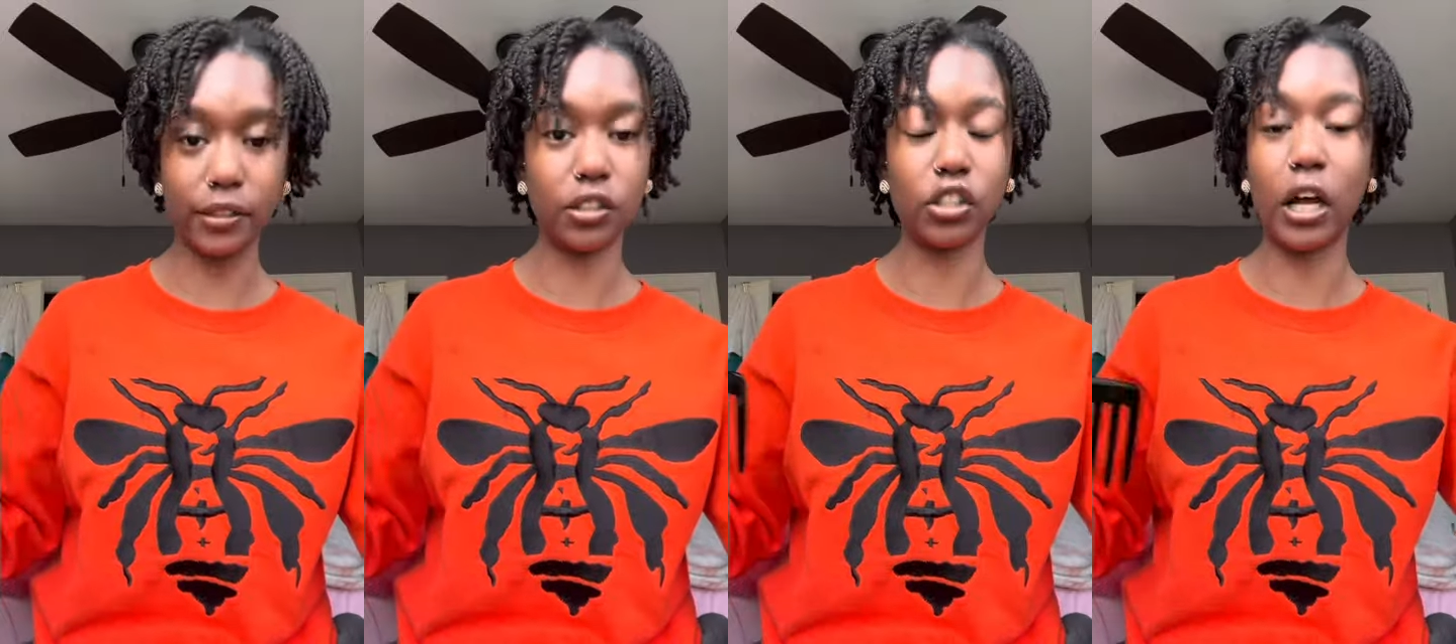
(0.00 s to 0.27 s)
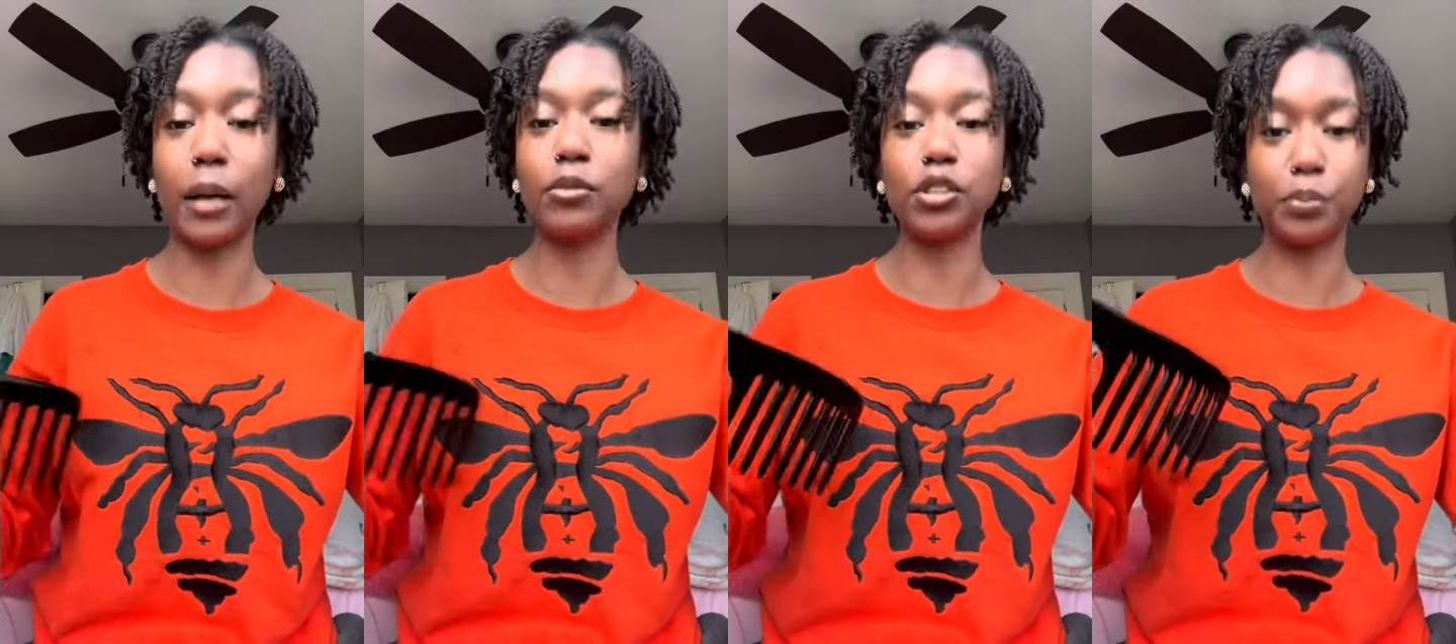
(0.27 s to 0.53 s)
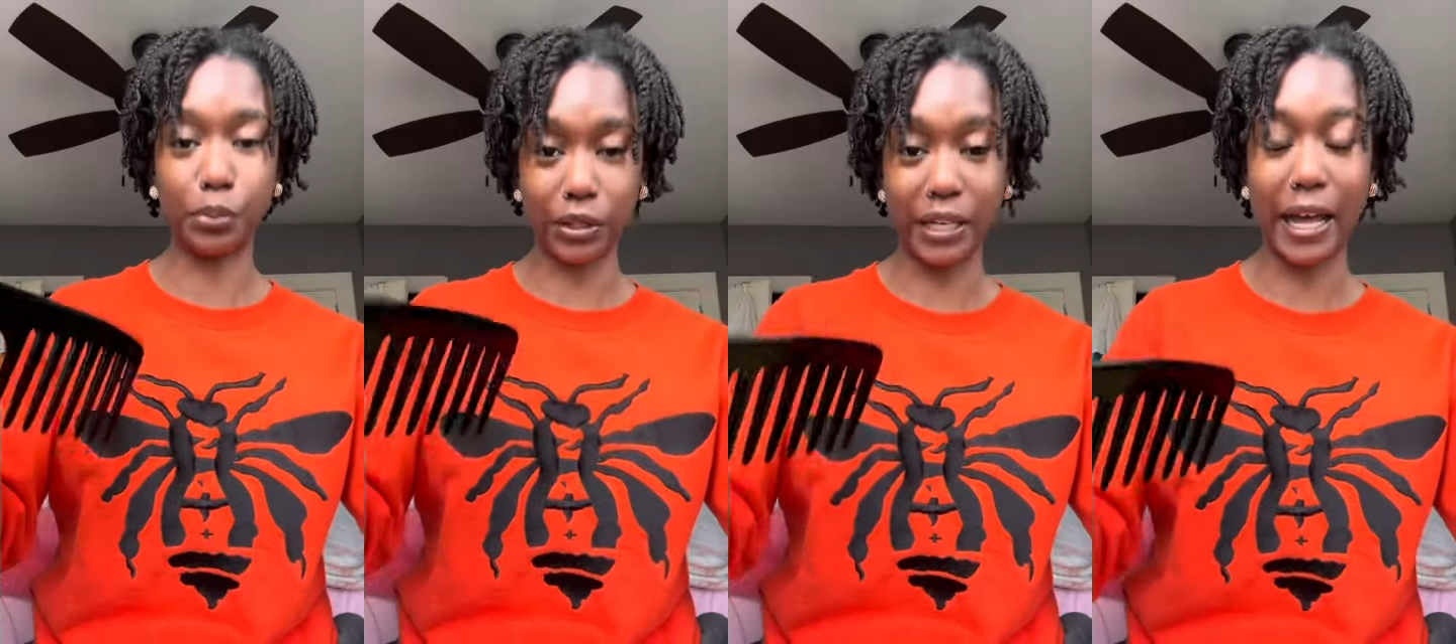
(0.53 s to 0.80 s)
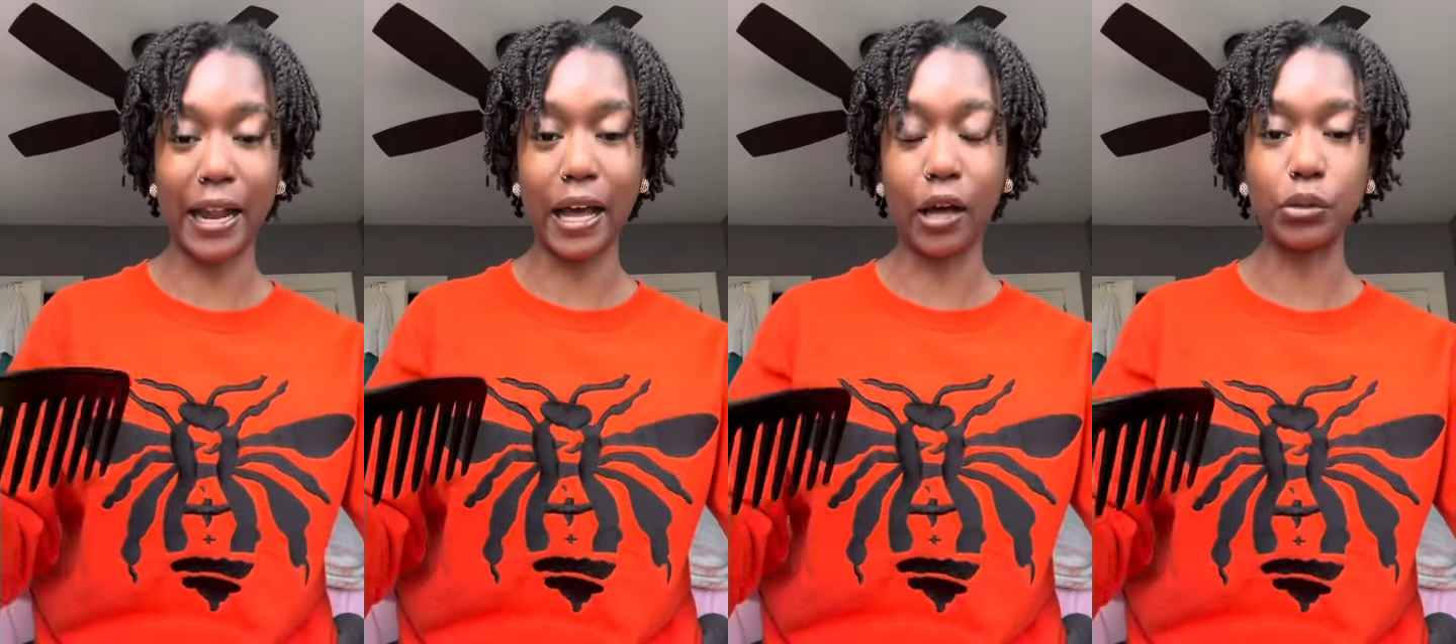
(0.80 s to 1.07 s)
So I'm just putting
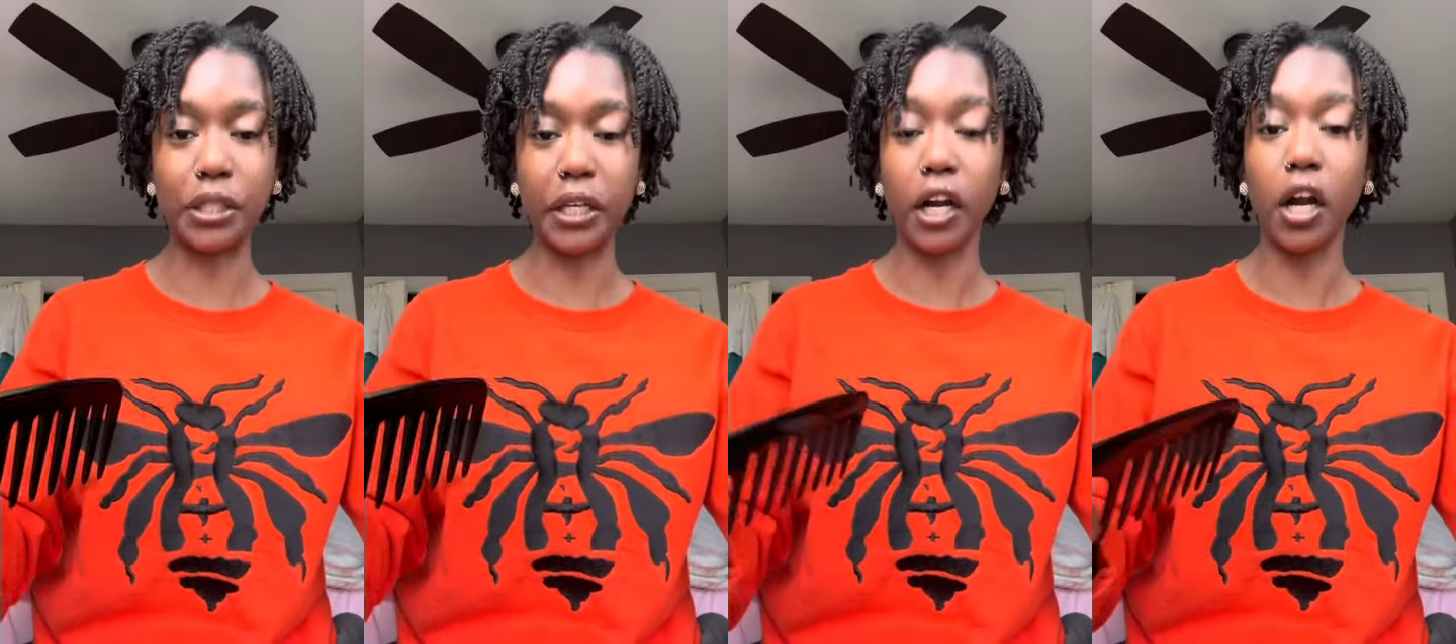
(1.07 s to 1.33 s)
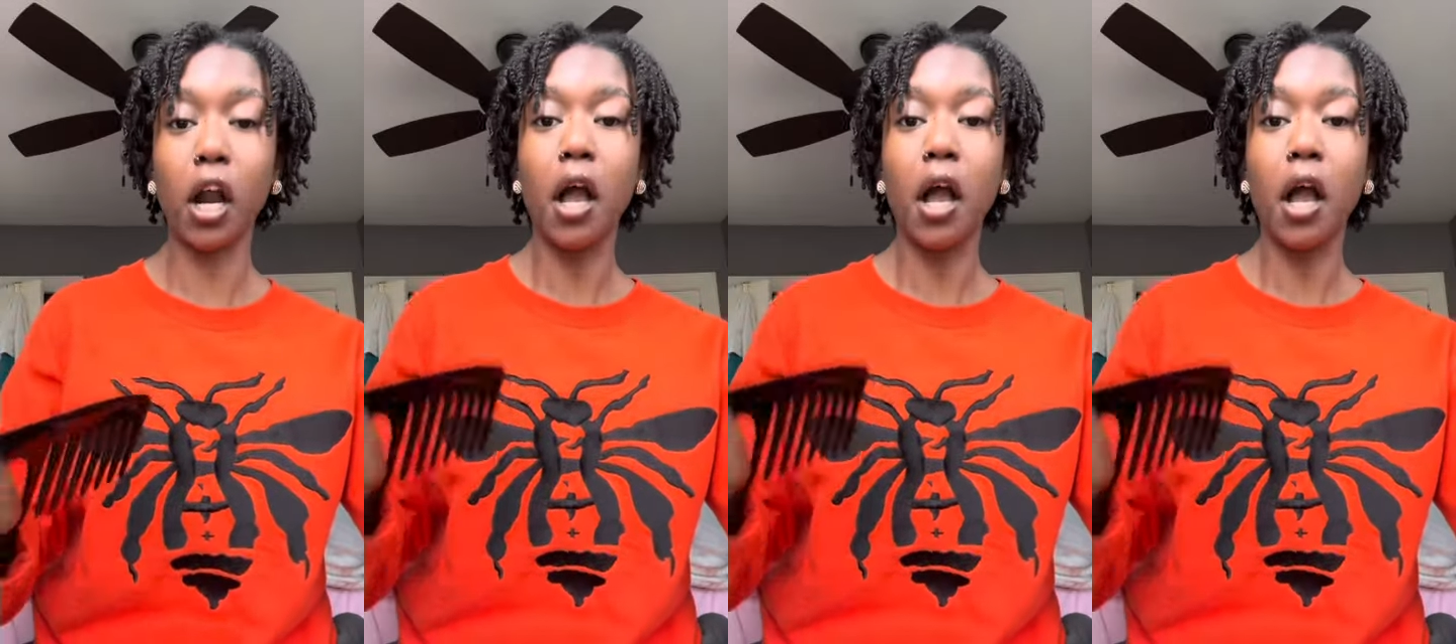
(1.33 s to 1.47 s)
that out there.